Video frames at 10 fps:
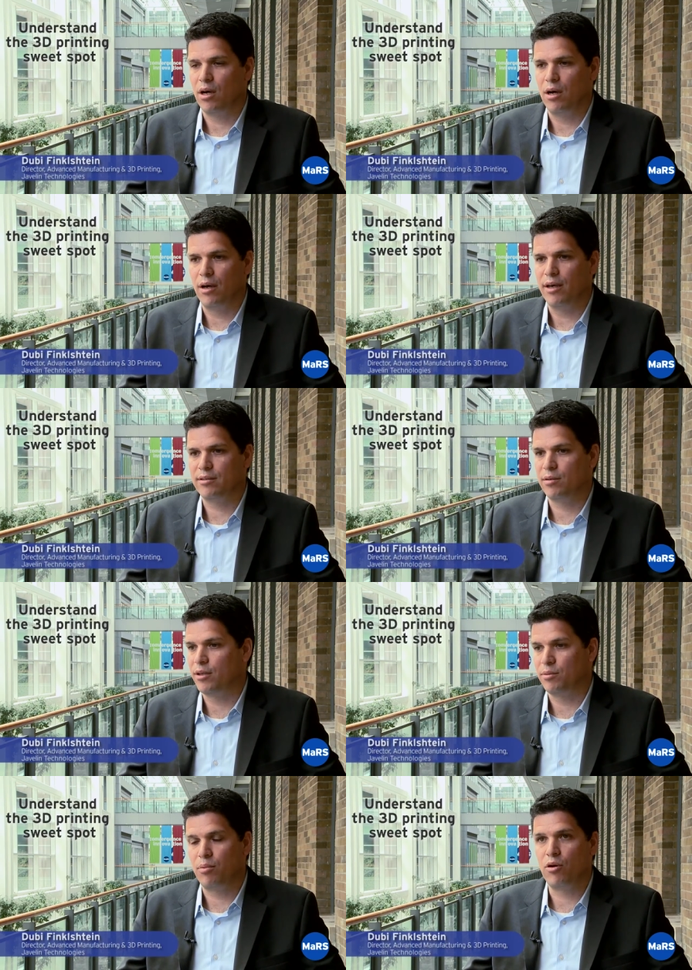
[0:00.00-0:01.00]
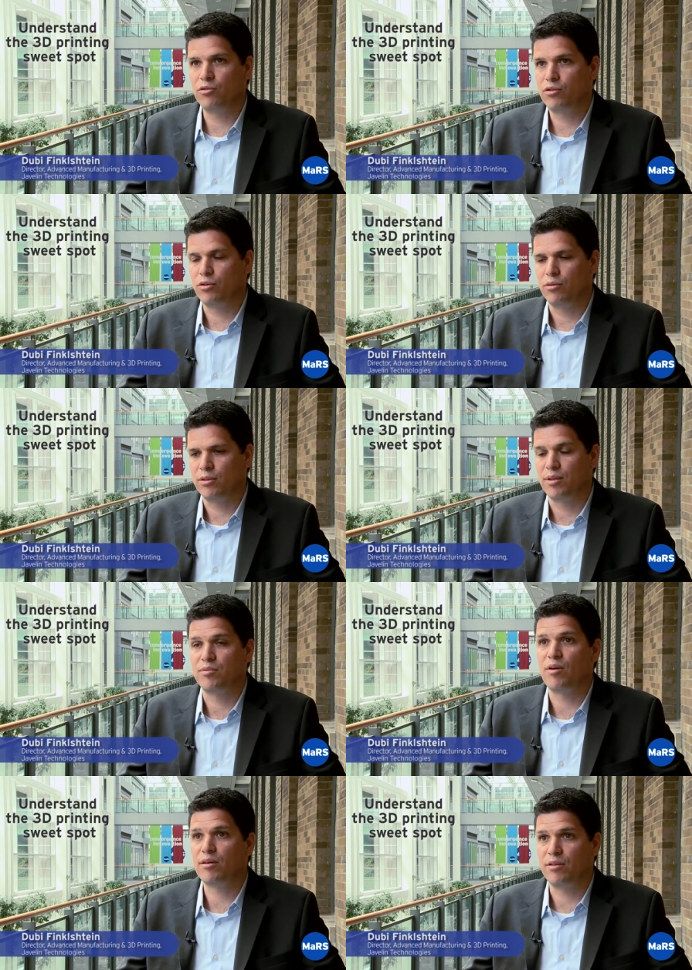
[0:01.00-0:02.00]
uh, as, as opposed to
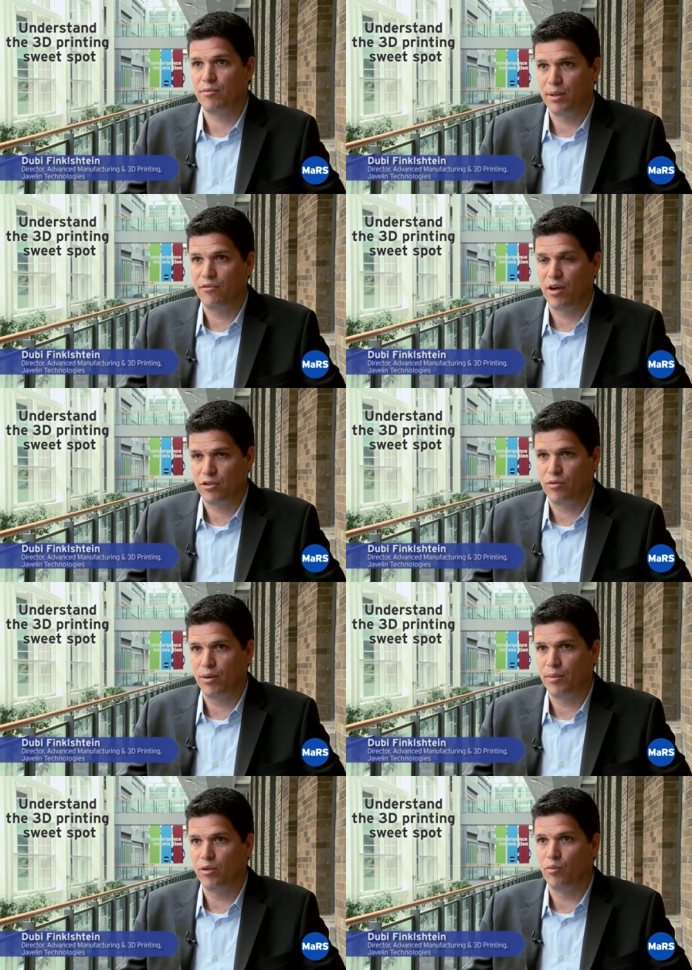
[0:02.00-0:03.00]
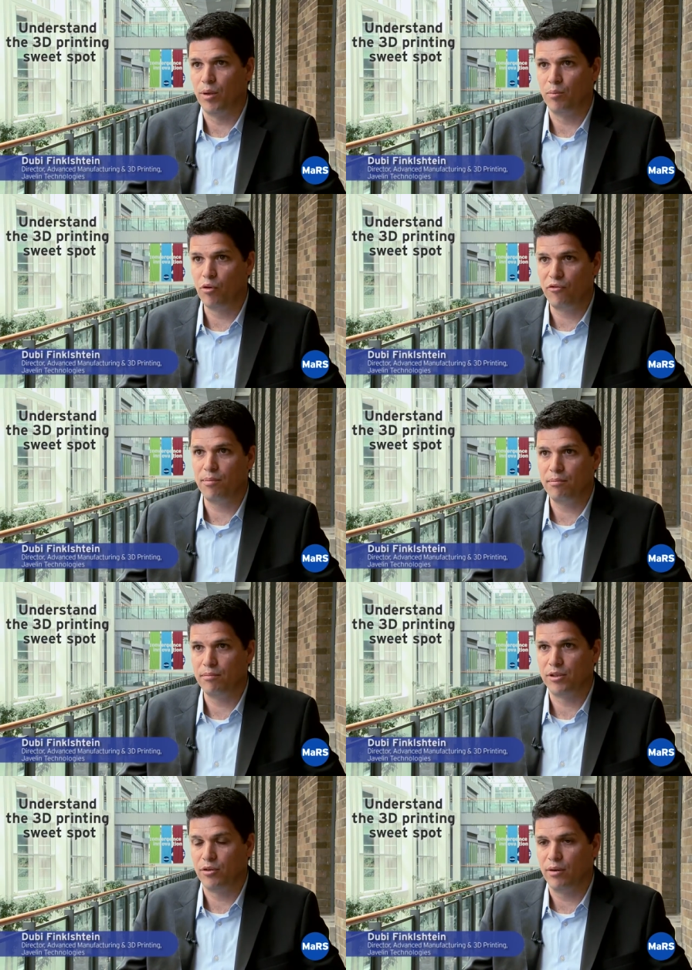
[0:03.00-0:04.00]
subtractive manufacturing, when you remove
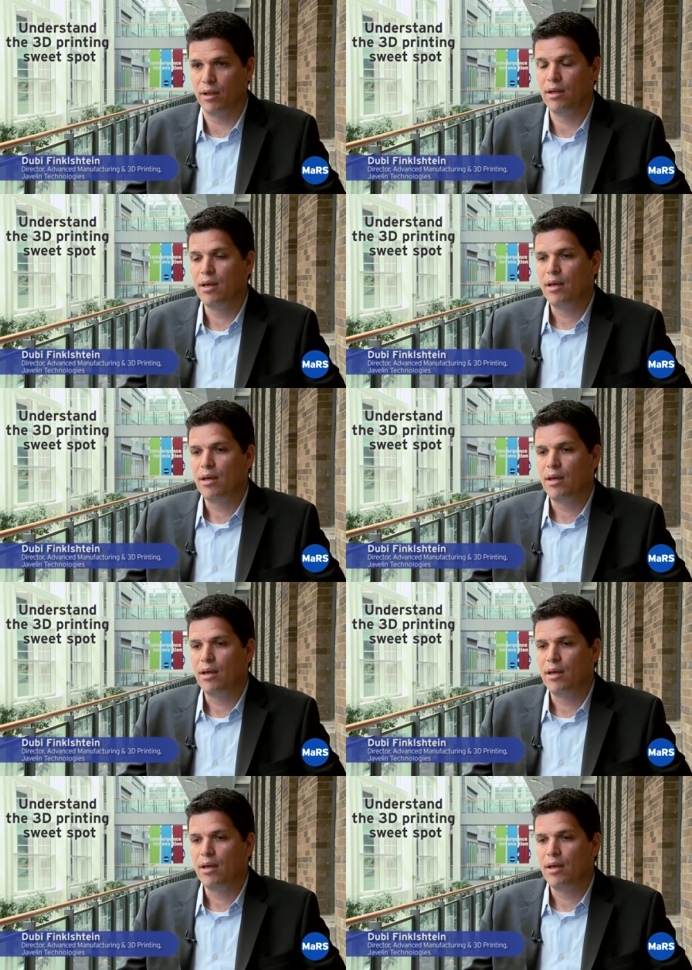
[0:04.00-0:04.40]
material.